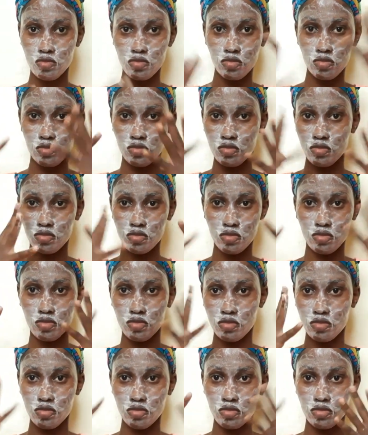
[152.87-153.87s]
And I'll
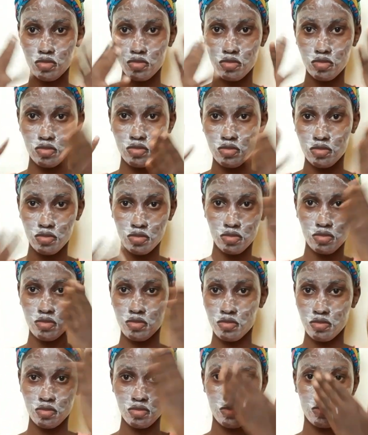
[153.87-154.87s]
just go wash that
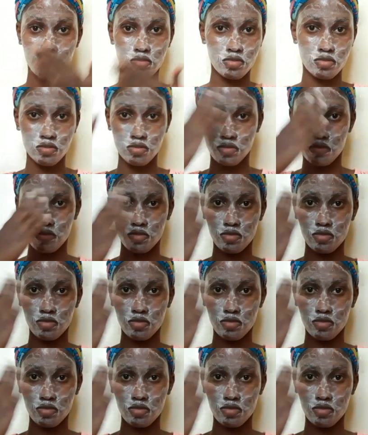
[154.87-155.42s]
out.